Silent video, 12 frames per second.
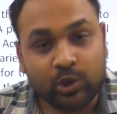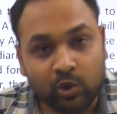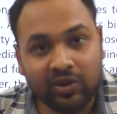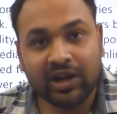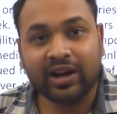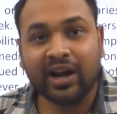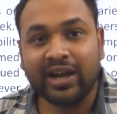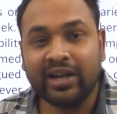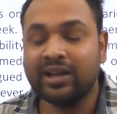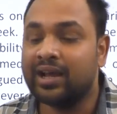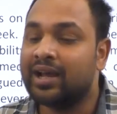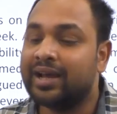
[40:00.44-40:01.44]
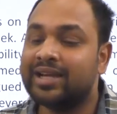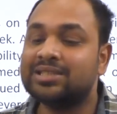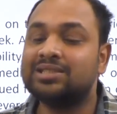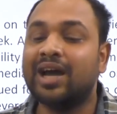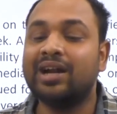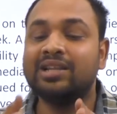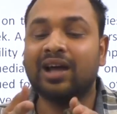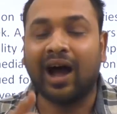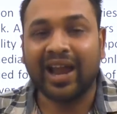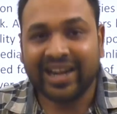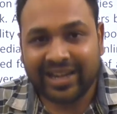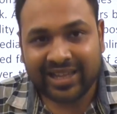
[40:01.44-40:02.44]
you will write is that the
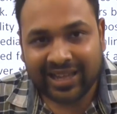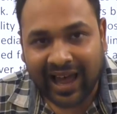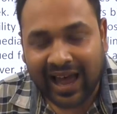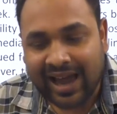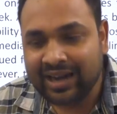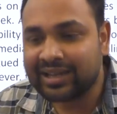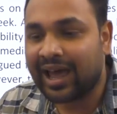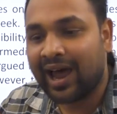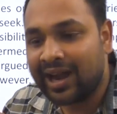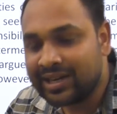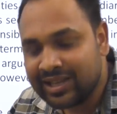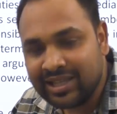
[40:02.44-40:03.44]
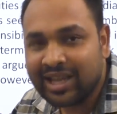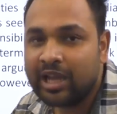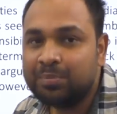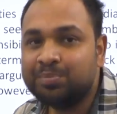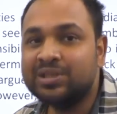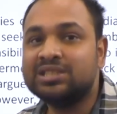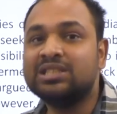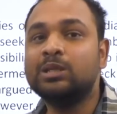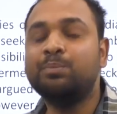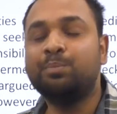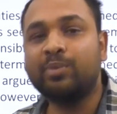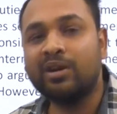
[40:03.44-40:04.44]
IT Act and the
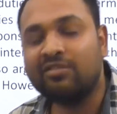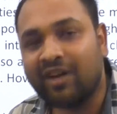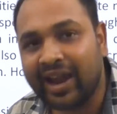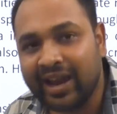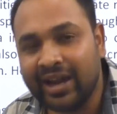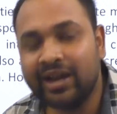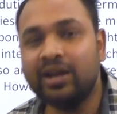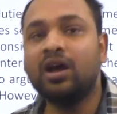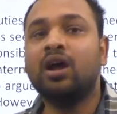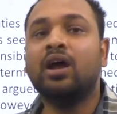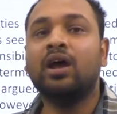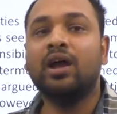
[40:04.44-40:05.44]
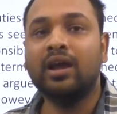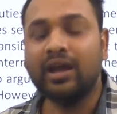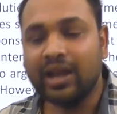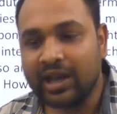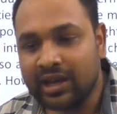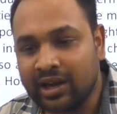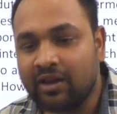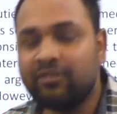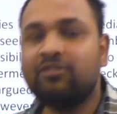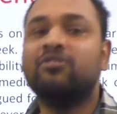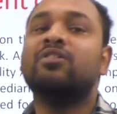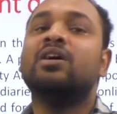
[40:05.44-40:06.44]
IPC provide
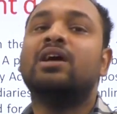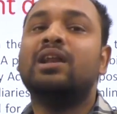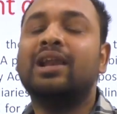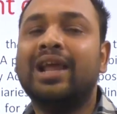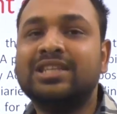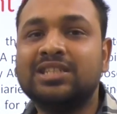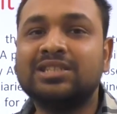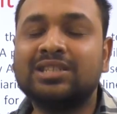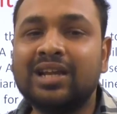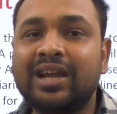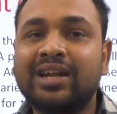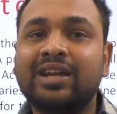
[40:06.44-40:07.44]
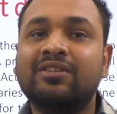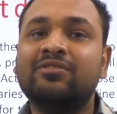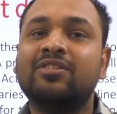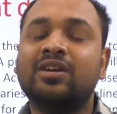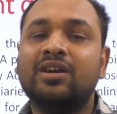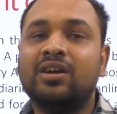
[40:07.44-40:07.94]
enough legislative